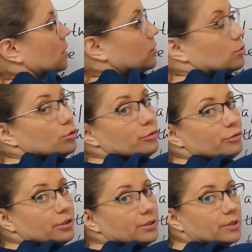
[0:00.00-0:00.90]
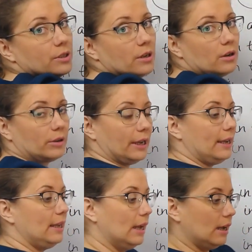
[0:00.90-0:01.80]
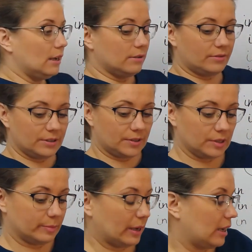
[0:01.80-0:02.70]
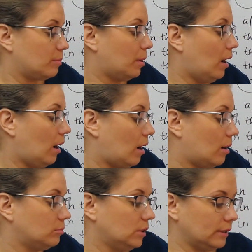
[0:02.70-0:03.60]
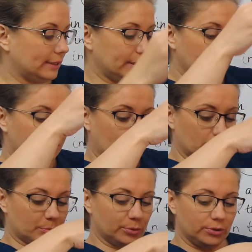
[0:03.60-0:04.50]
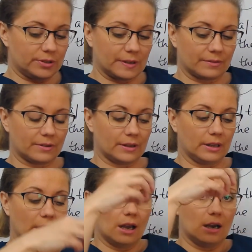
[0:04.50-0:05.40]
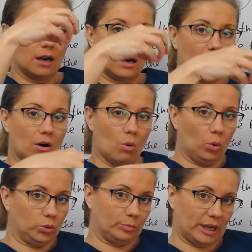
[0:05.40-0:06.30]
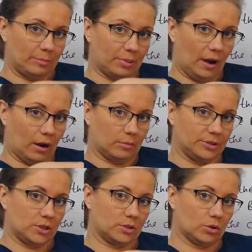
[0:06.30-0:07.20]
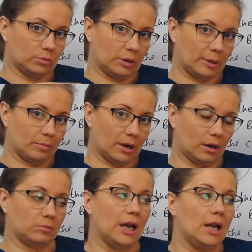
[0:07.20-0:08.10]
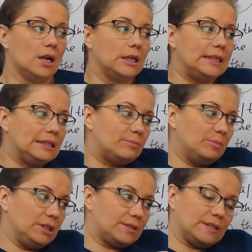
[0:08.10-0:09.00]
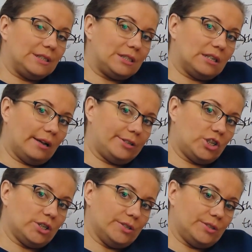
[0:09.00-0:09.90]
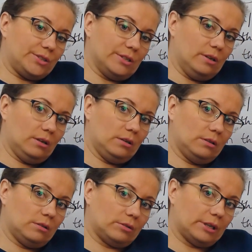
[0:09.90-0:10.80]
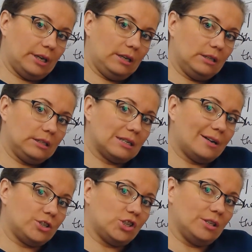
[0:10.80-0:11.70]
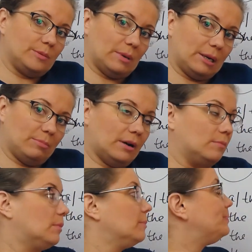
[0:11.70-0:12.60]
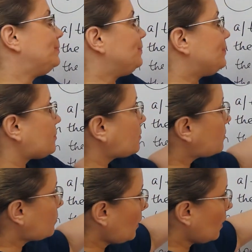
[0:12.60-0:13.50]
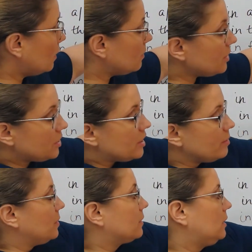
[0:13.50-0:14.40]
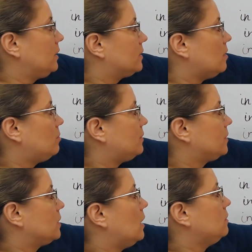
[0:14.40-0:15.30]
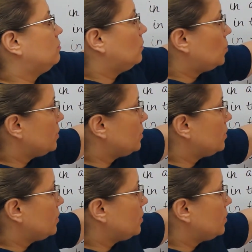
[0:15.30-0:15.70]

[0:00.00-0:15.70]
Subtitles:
surface, This is my palm. If I put something on my palm, it is on my palm, it means it touches, touches my palm. The typical examples are on